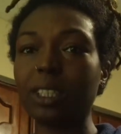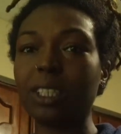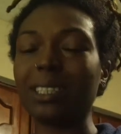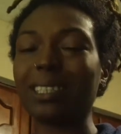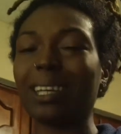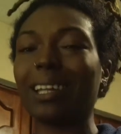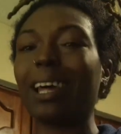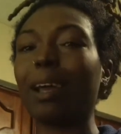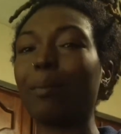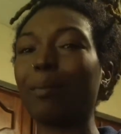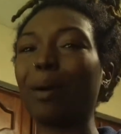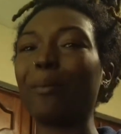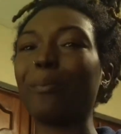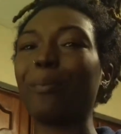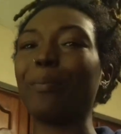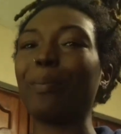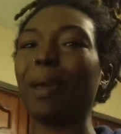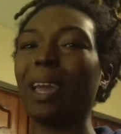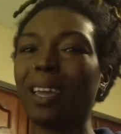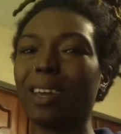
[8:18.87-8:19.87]
because I like my
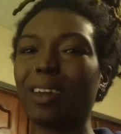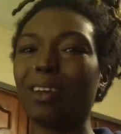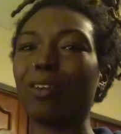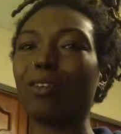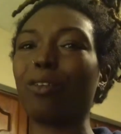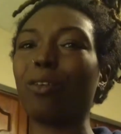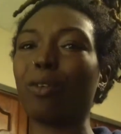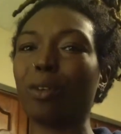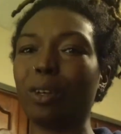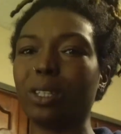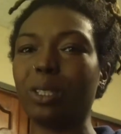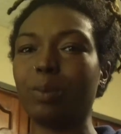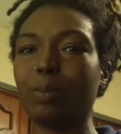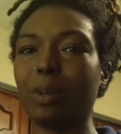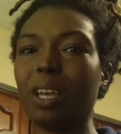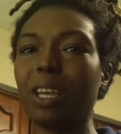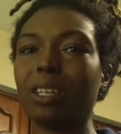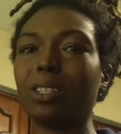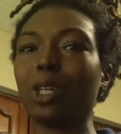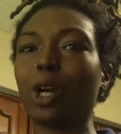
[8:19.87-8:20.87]
bacon
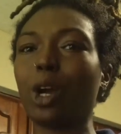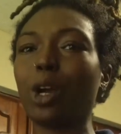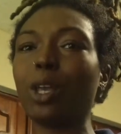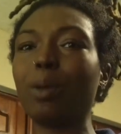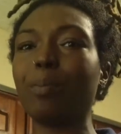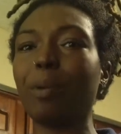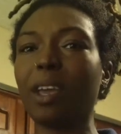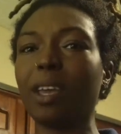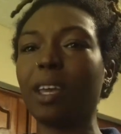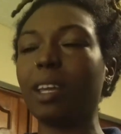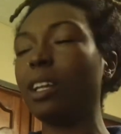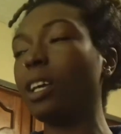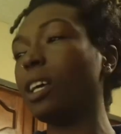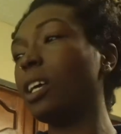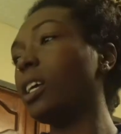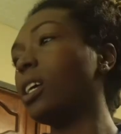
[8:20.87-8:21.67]
crispy, and turkey bacon